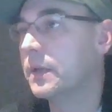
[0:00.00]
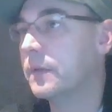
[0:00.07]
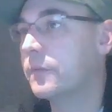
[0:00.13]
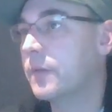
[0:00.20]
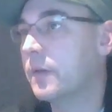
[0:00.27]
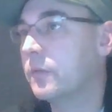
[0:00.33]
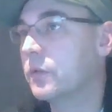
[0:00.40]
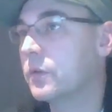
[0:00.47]

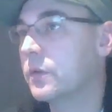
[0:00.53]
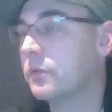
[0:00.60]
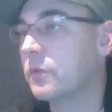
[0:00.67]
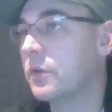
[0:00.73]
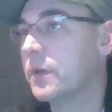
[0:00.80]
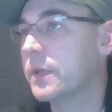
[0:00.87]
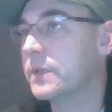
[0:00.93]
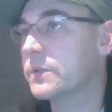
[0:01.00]
if you have a look on the
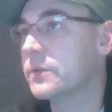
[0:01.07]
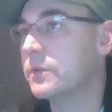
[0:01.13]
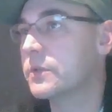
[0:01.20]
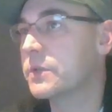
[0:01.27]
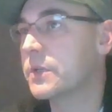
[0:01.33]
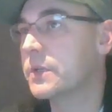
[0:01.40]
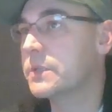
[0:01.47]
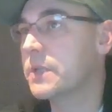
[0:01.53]
right hand side,
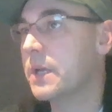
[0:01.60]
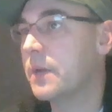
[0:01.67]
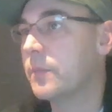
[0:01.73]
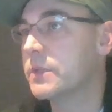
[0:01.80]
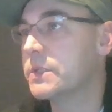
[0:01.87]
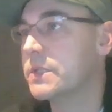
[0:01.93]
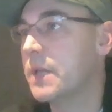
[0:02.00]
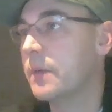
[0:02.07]
it shows you how
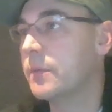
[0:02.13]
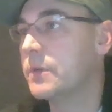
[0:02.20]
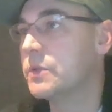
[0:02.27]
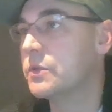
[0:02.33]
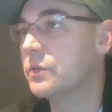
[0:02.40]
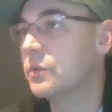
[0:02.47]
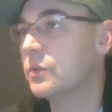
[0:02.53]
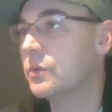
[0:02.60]
much
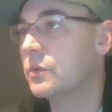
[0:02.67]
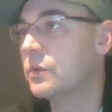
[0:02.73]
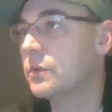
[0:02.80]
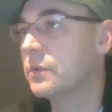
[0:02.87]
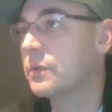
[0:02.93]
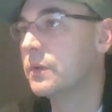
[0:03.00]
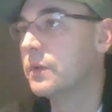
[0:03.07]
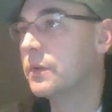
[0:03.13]
damage your
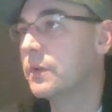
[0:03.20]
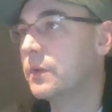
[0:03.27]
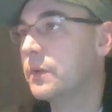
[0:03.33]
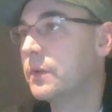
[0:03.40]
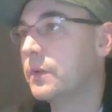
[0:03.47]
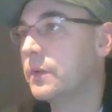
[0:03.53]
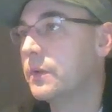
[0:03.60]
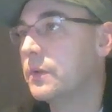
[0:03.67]

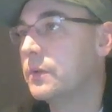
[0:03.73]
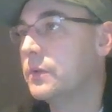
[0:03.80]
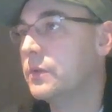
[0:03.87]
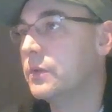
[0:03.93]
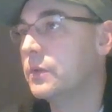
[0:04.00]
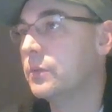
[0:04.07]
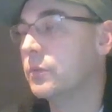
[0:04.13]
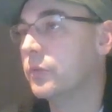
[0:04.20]

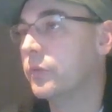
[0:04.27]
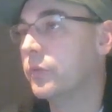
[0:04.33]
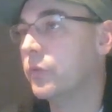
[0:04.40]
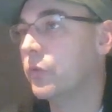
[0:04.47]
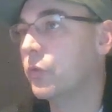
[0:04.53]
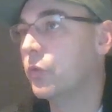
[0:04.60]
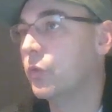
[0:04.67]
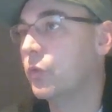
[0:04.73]
unit will
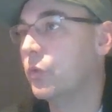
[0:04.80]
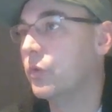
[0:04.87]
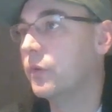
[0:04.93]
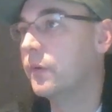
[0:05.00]
do,